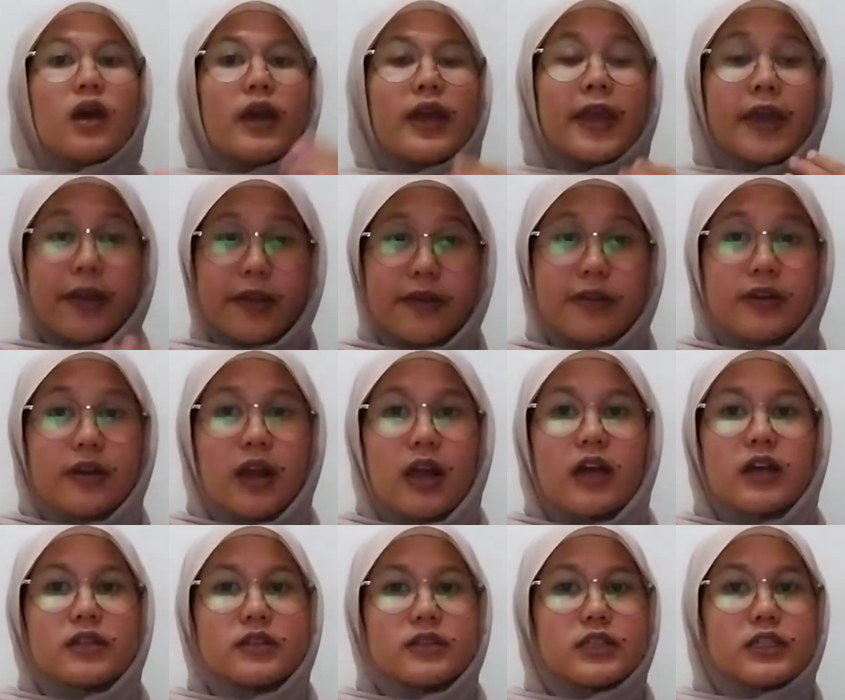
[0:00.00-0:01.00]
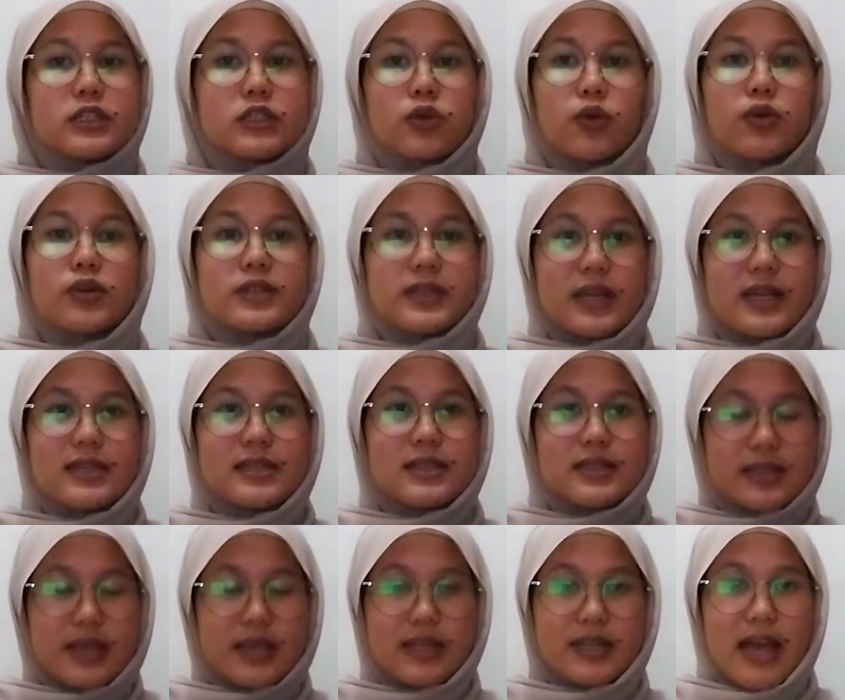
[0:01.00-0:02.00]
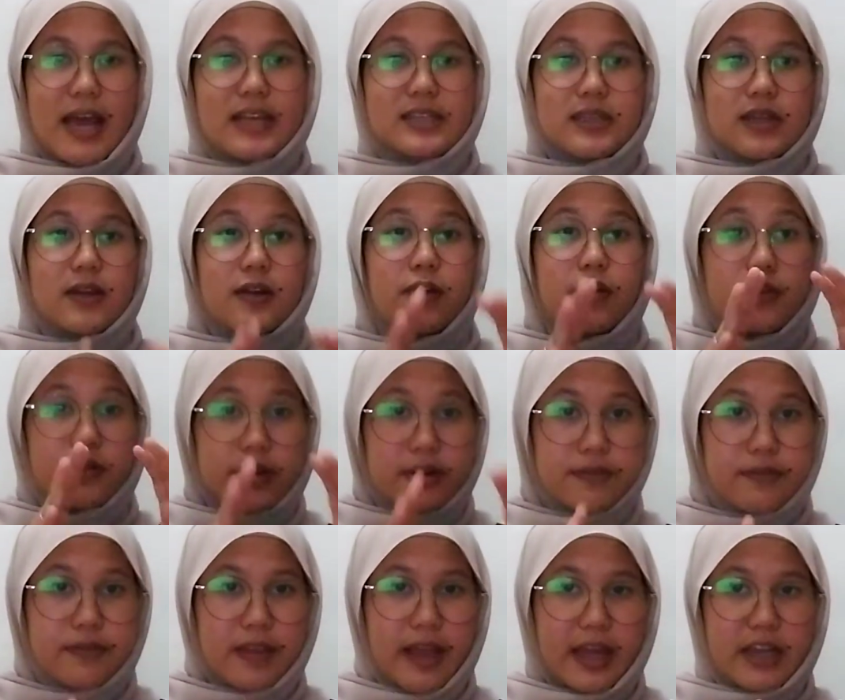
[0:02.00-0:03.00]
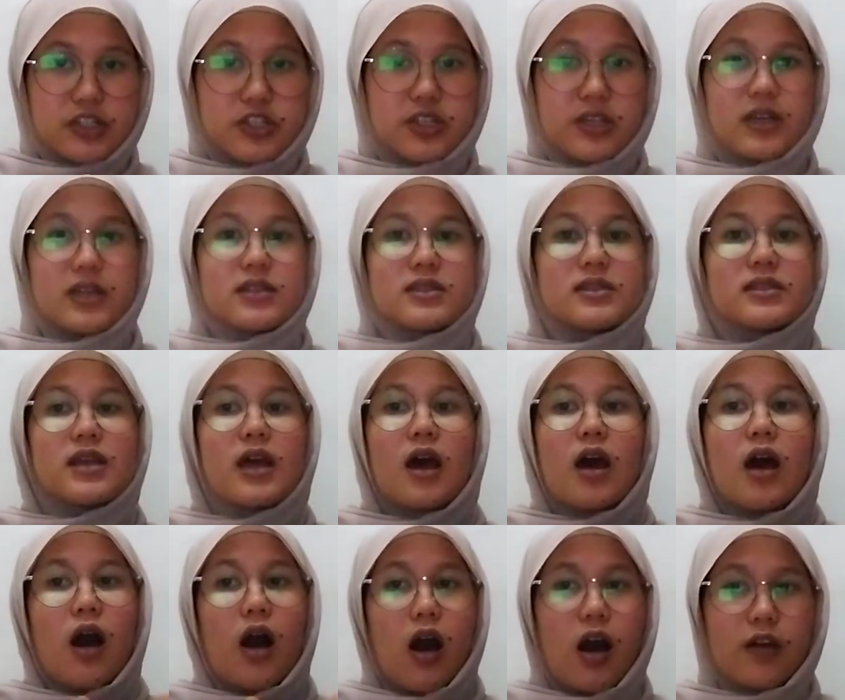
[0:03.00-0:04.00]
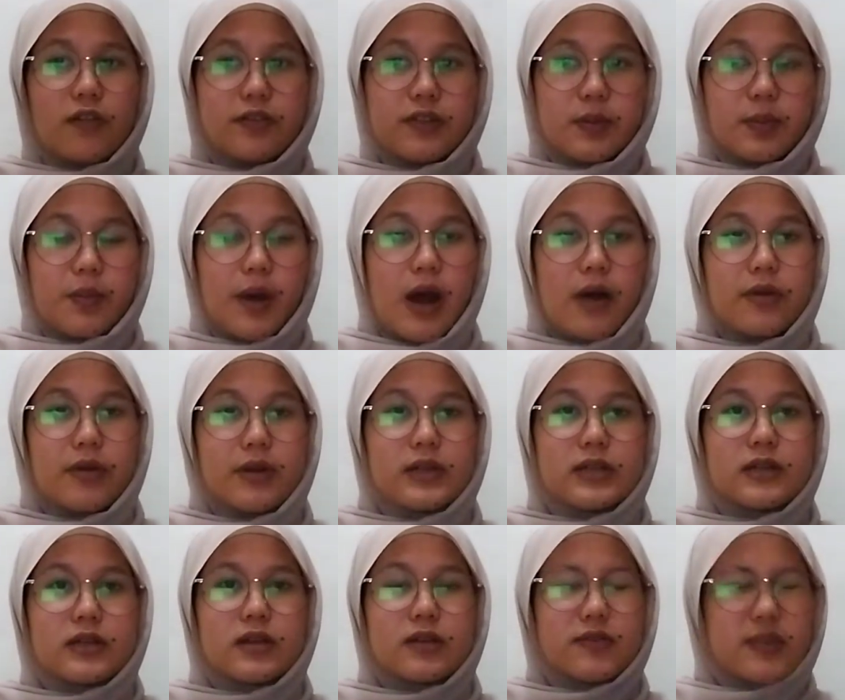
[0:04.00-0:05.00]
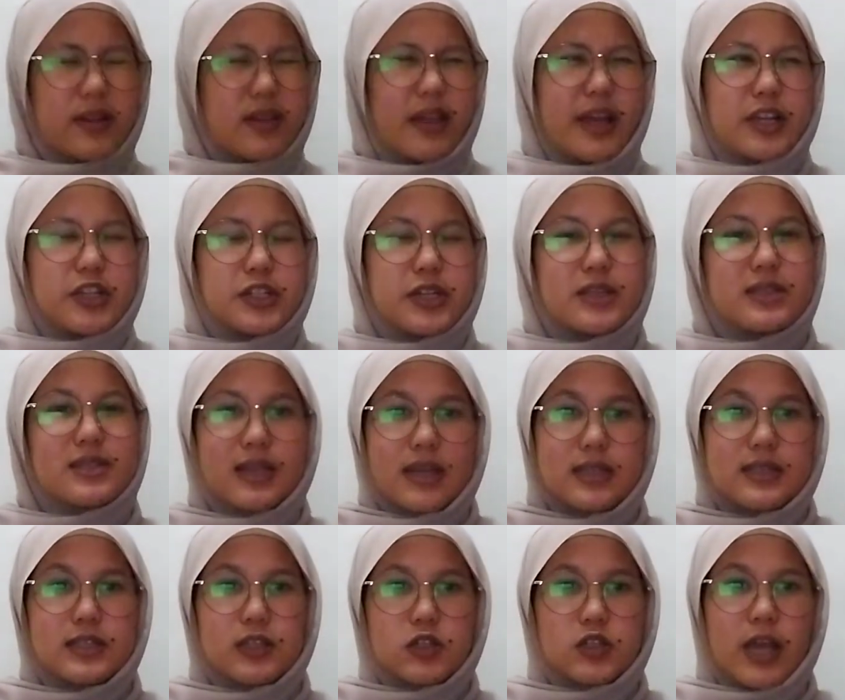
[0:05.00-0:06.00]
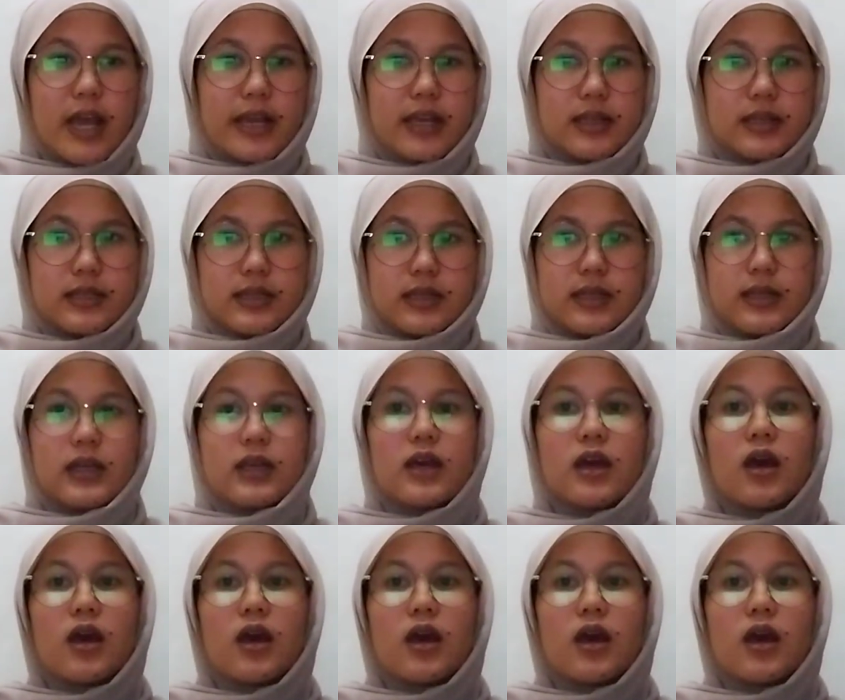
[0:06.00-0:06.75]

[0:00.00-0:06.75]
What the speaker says: Here, discourse is seen as a reflection of the power relations in society.